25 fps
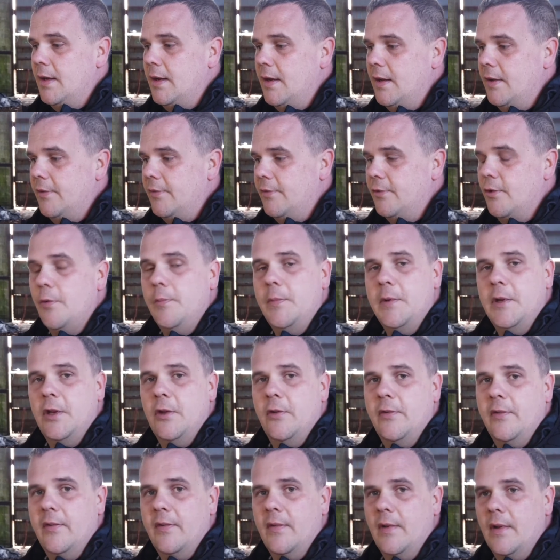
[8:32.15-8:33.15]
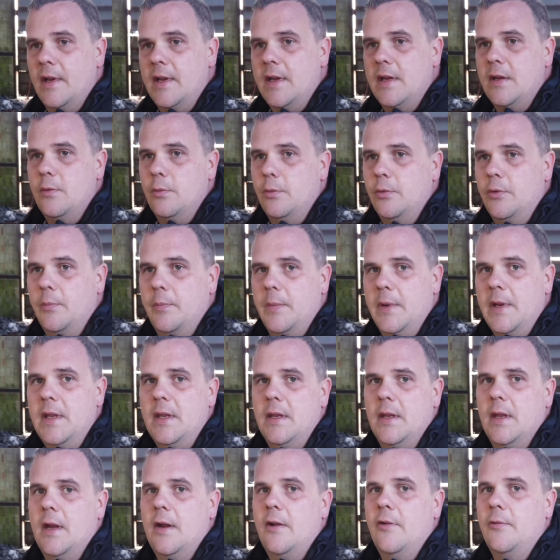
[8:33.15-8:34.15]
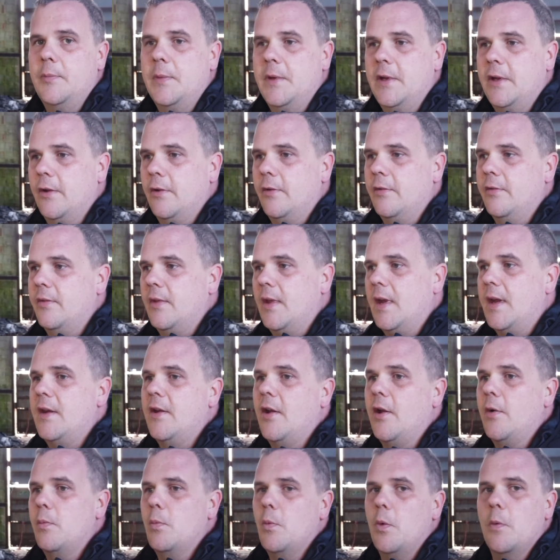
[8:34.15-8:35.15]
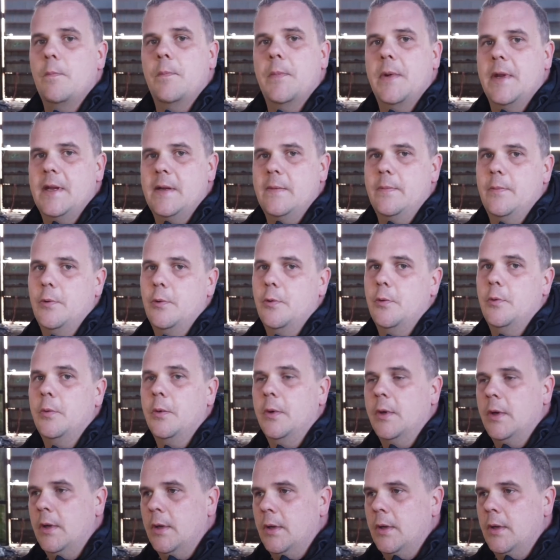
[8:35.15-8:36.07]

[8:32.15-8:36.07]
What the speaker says: It's not because it's illegal to be there, it's because they don't want people